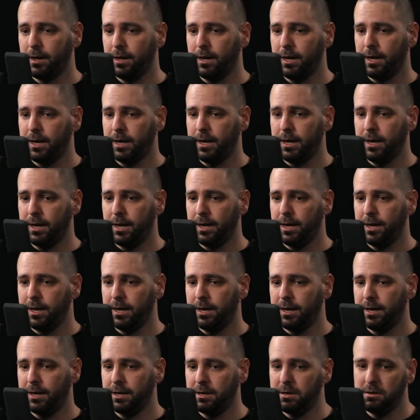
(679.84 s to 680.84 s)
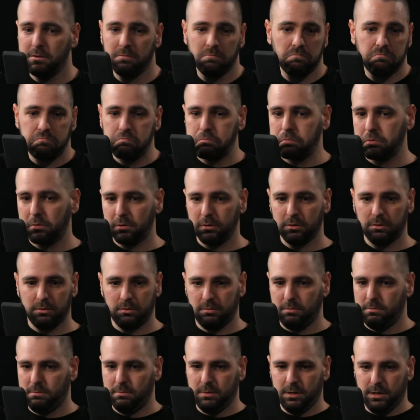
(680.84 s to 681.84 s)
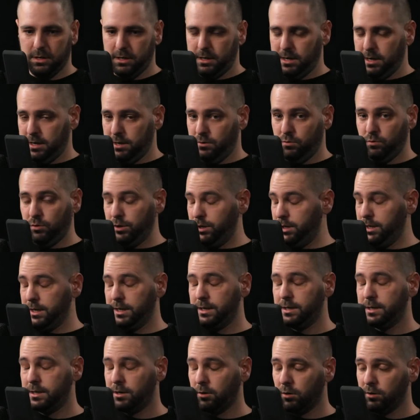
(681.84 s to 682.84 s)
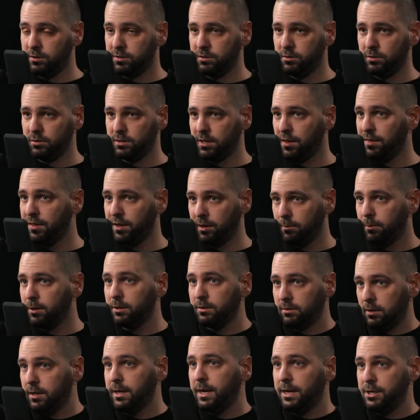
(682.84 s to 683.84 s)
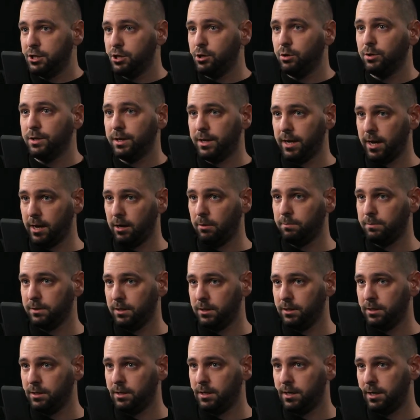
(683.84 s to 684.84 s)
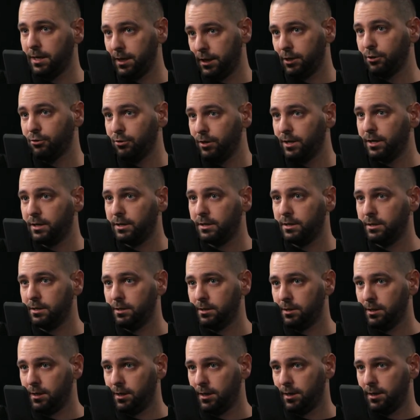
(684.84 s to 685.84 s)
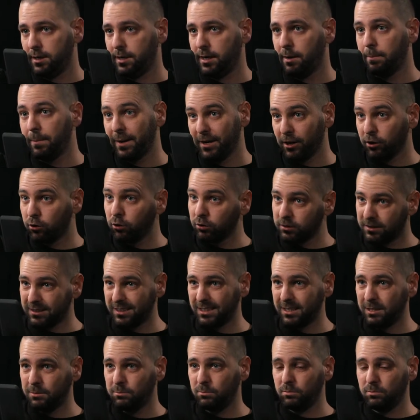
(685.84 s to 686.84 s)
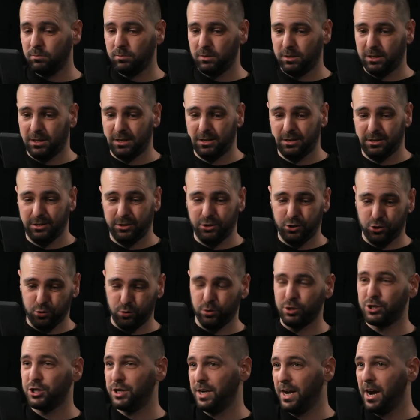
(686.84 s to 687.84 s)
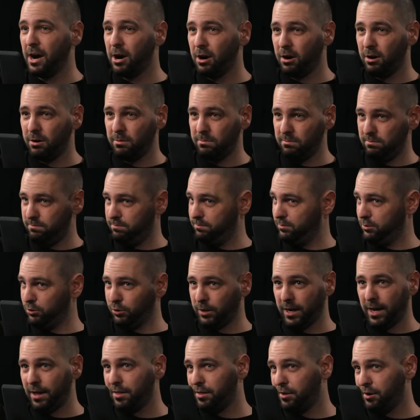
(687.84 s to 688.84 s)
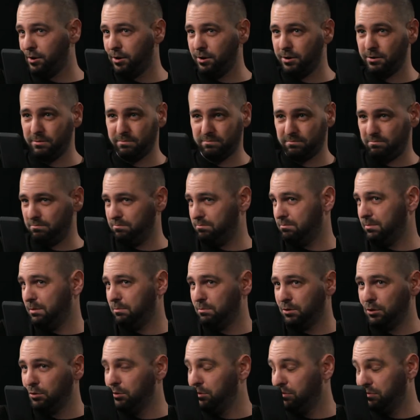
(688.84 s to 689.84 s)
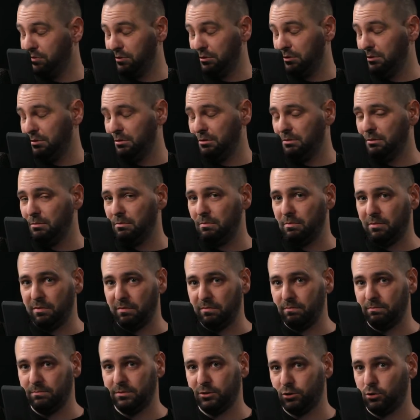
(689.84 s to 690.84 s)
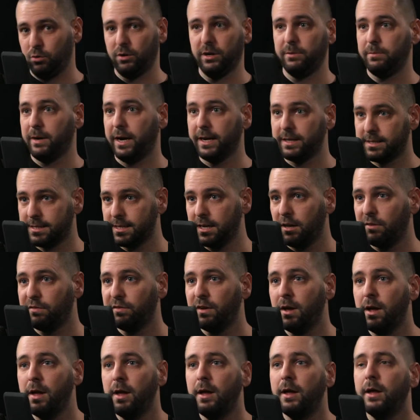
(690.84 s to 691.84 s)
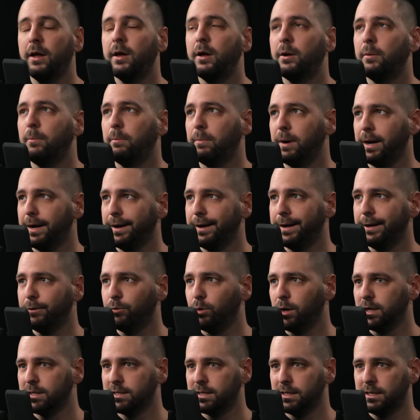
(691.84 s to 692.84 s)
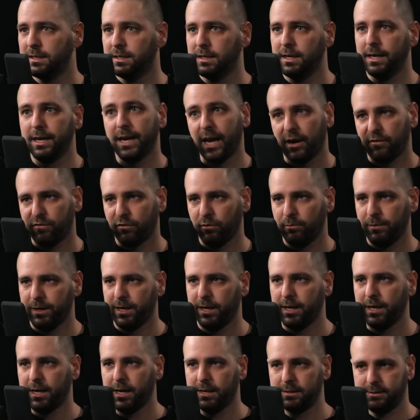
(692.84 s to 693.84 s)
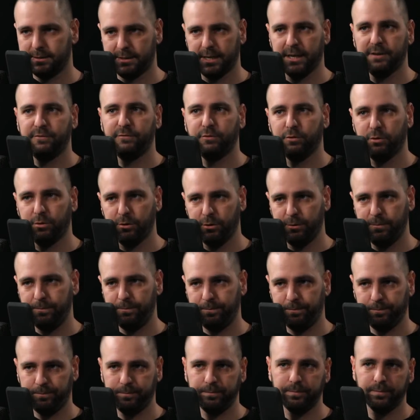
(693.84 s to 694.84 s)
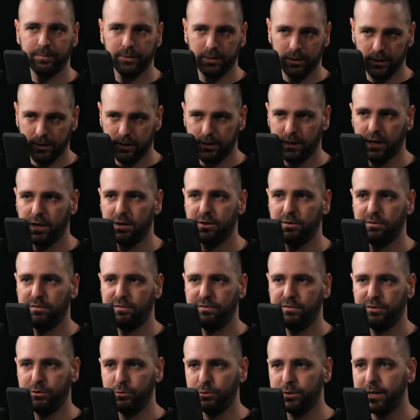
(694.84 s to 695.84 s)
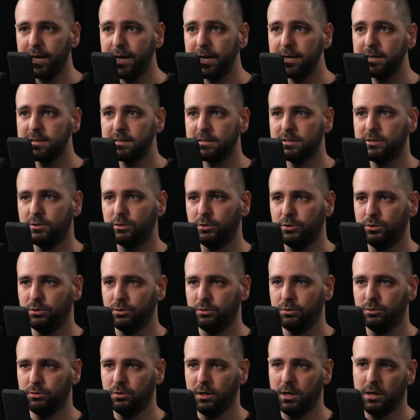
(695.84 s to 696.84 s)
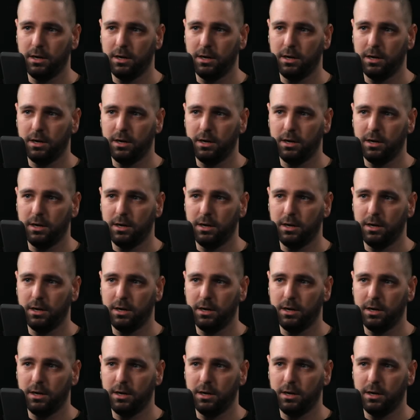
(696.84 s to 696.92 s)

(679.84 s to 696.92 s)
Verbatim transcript: and. And we did also something about an N G O that helped in uh, in Greek, mm. uh, a medical team, uh, Jewish and Arab together, a beautiful story by itself. But it wasn't enough for me. I stayed for another few days to do.